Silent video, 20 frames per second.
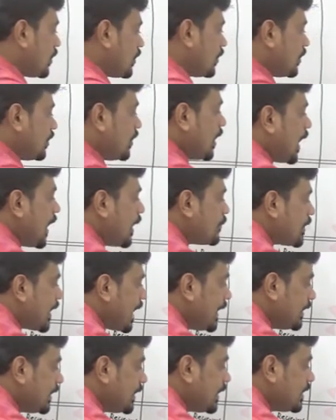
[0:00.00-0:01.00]
I am
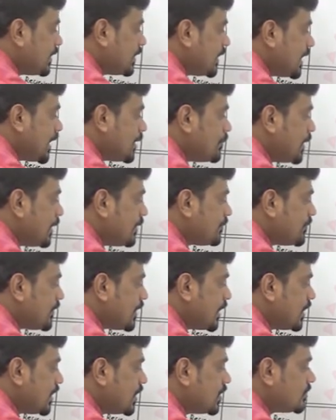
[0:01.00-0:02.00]
writing the debit
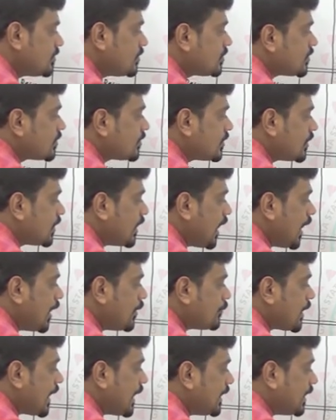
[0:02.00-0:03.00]
figures. I am
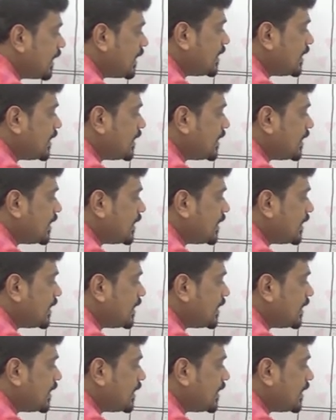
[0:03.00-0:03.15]
writing the